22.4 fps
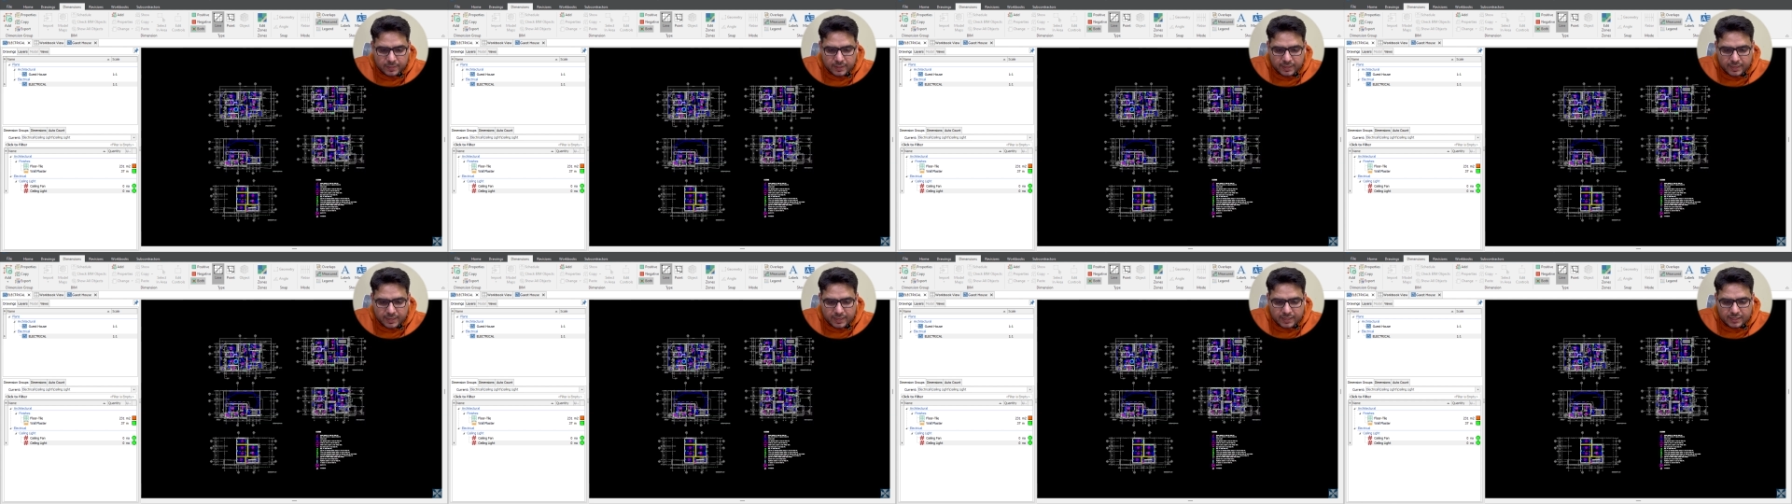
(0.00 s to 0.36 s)

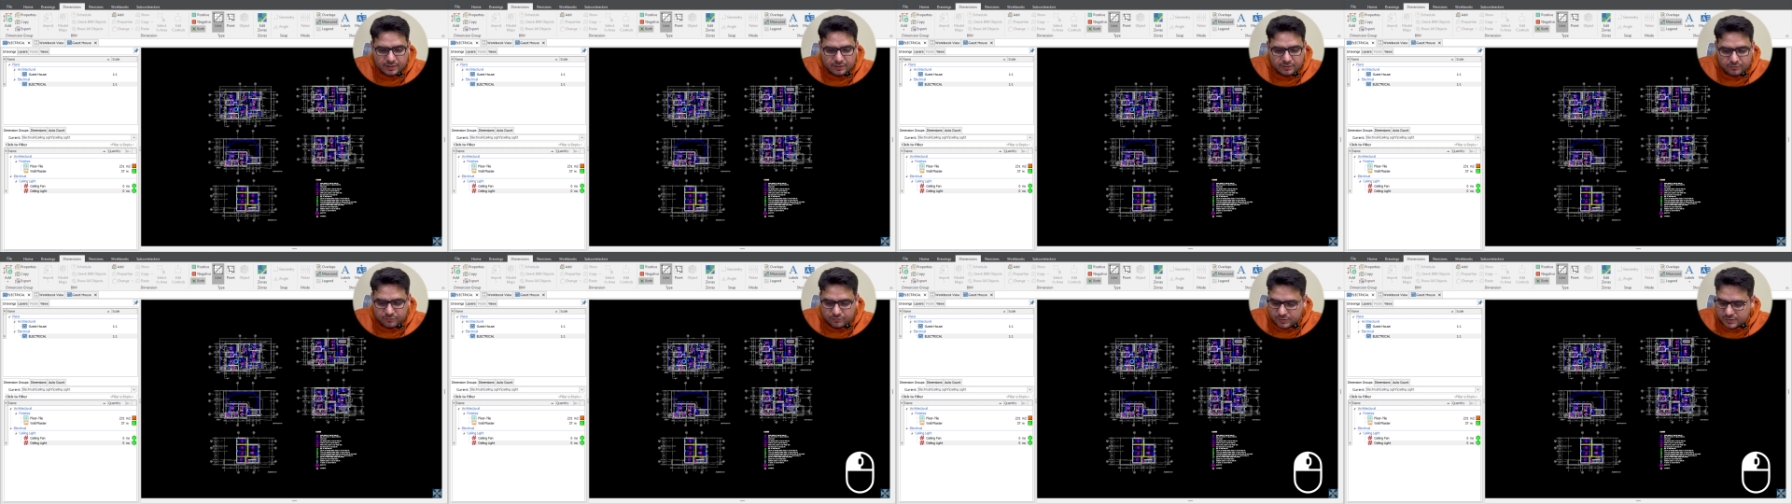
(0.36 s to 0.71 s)

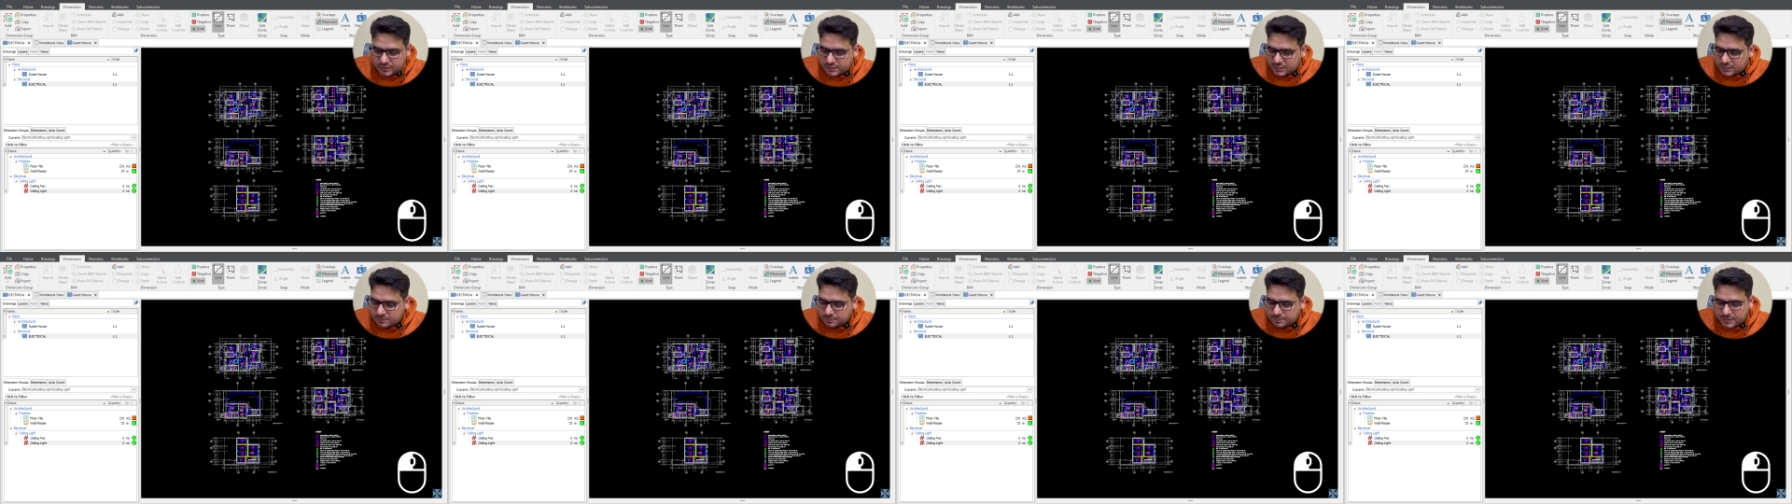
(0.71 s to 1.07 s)
and we
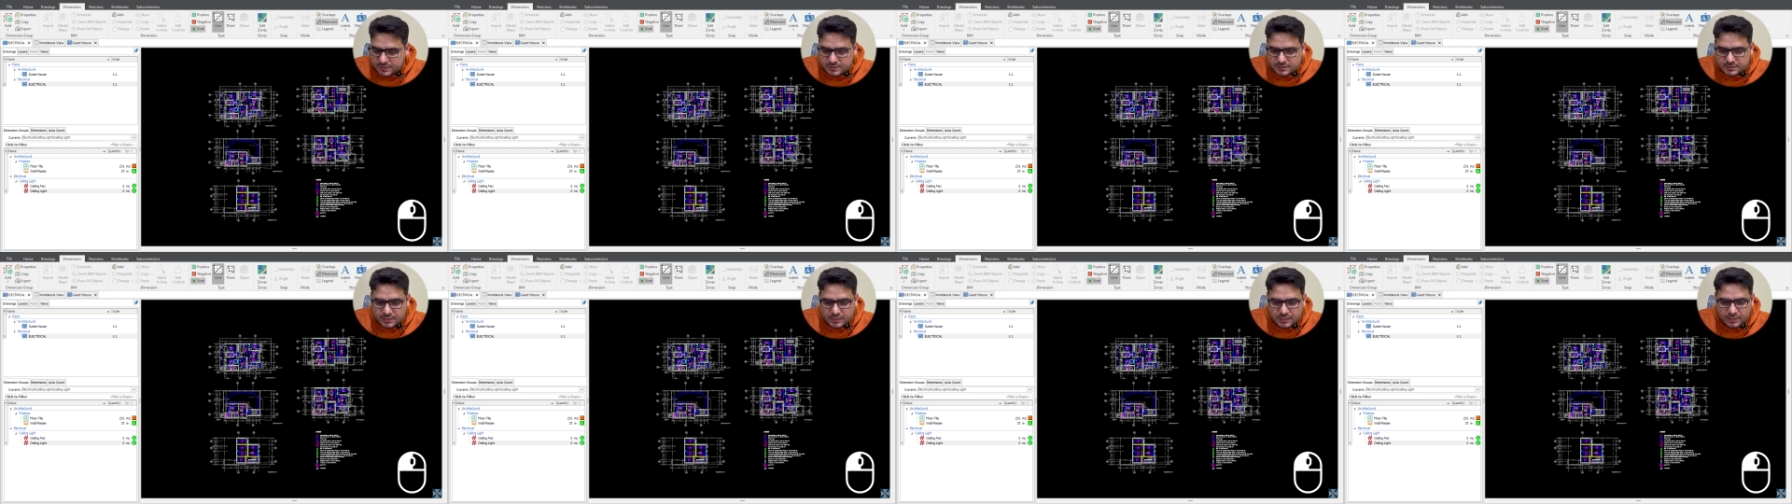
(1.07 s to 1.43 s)
just
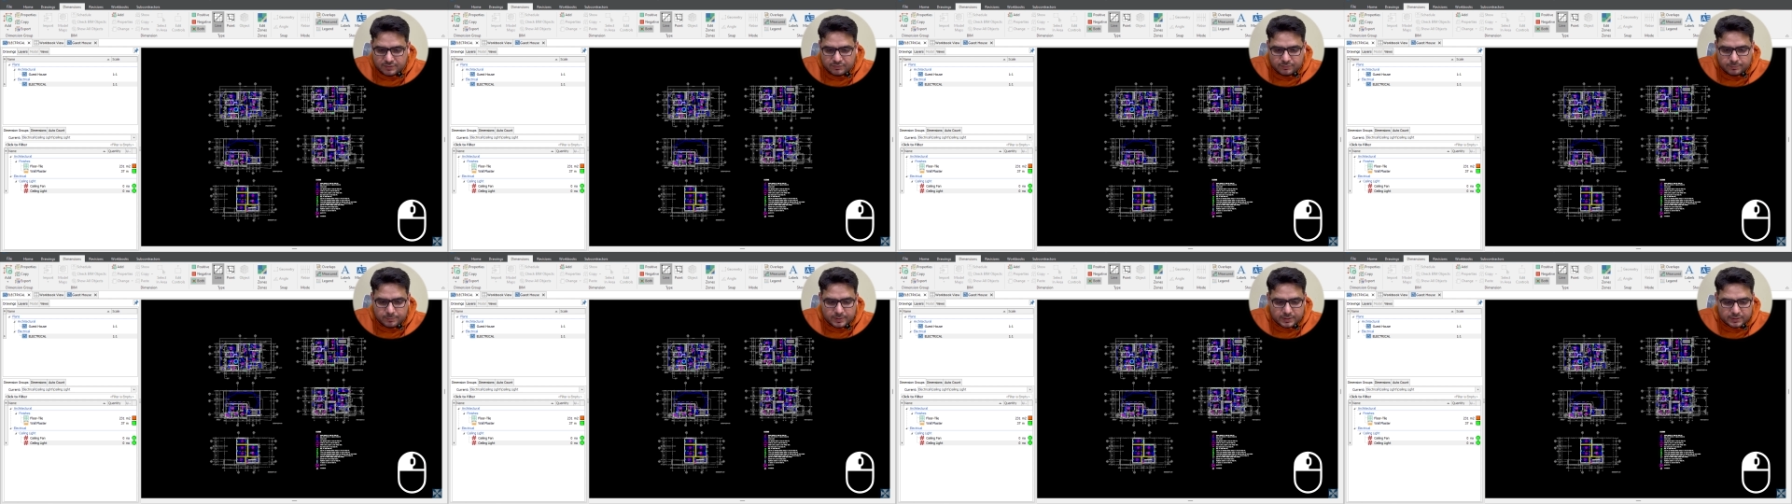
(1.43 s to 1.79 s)
press the
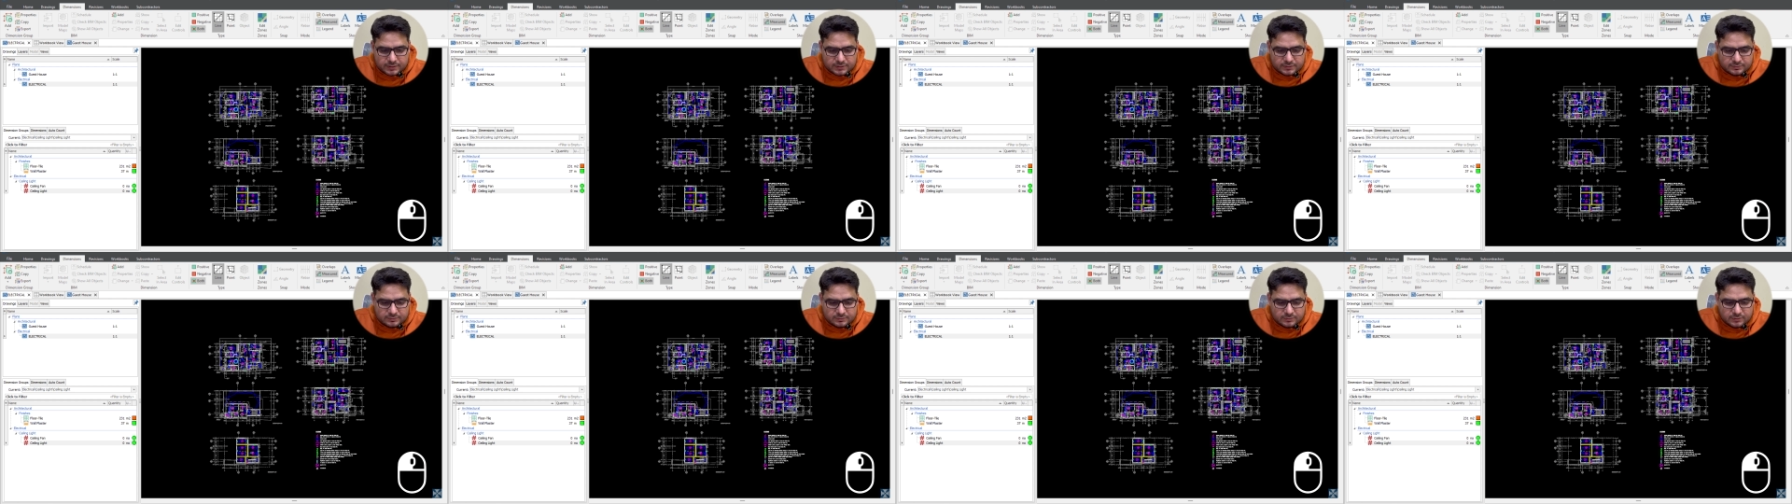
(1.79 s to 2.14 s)
left
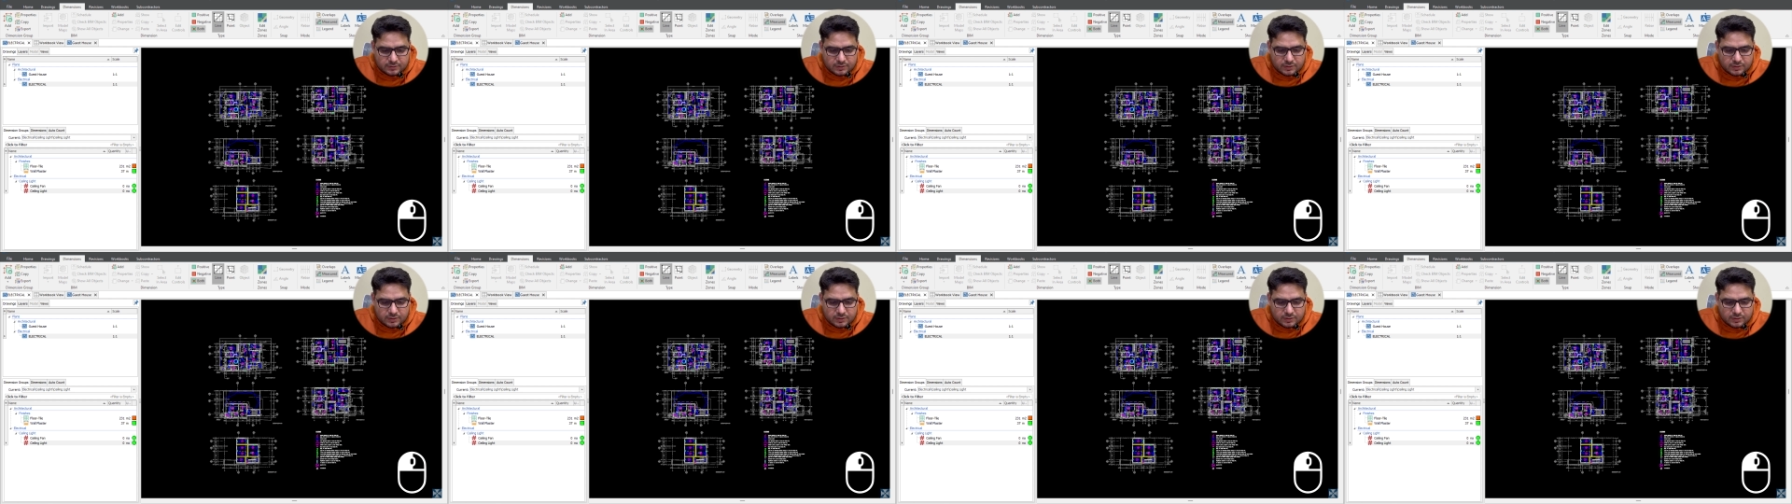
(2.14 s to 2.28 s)
button